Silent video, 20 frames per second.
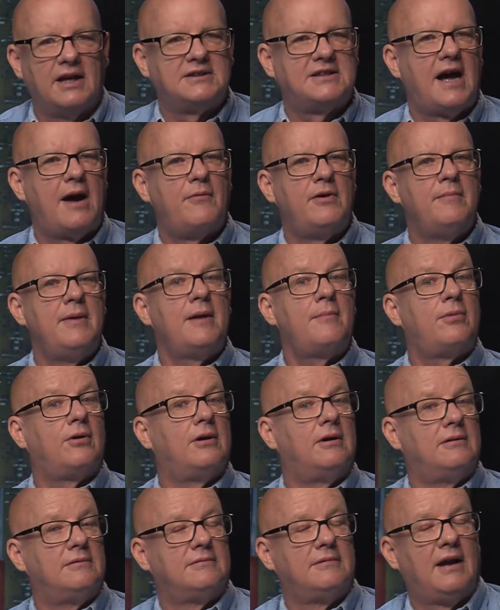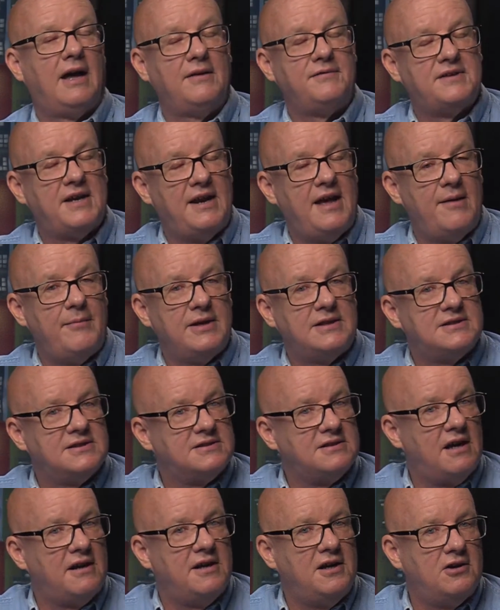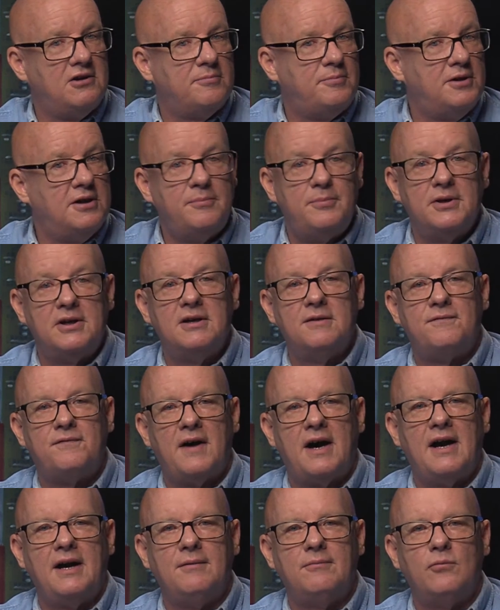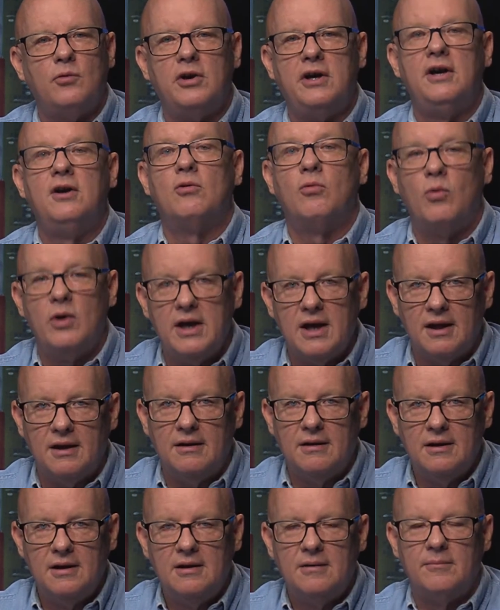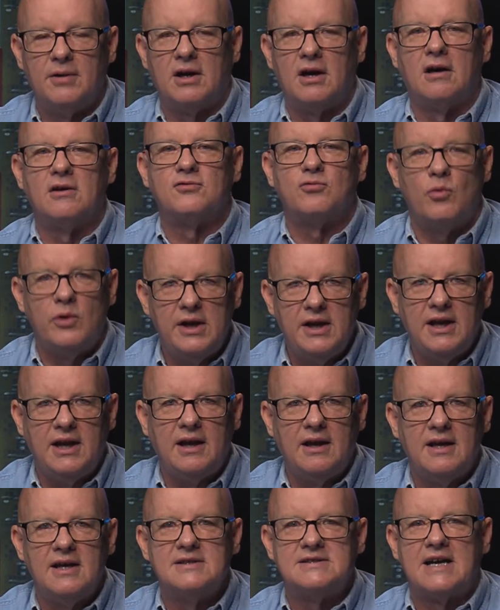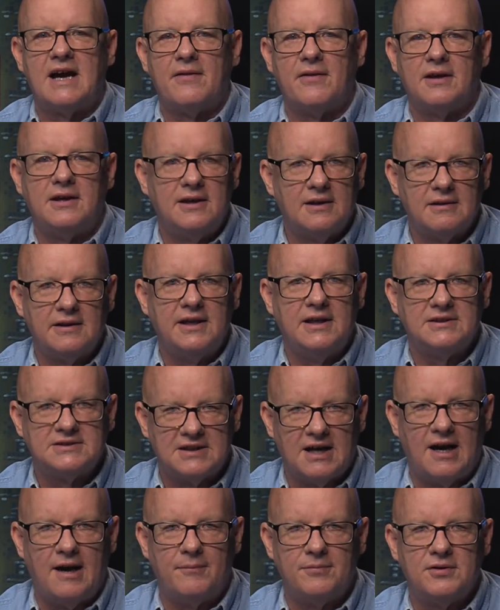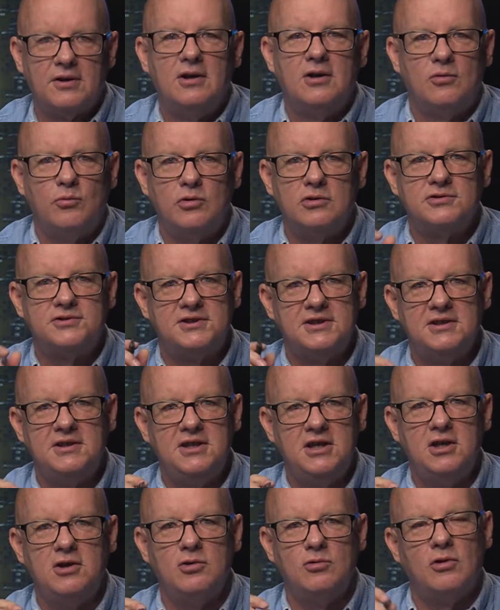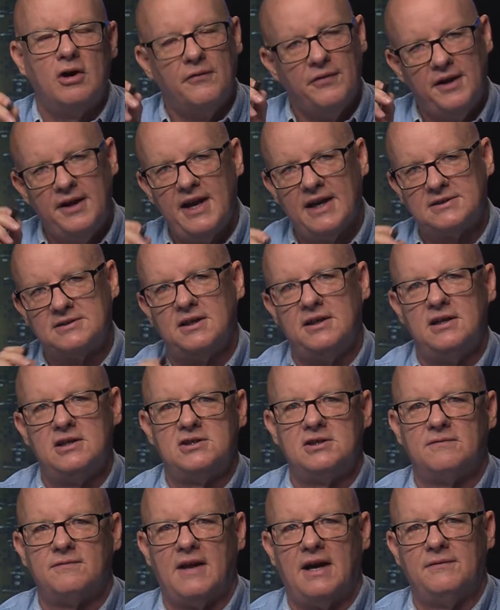time, remember, Life Dynamics is not here to put up a good fight. We're here to win, because winning is how the killing stops. We'll see you on the next edition of Life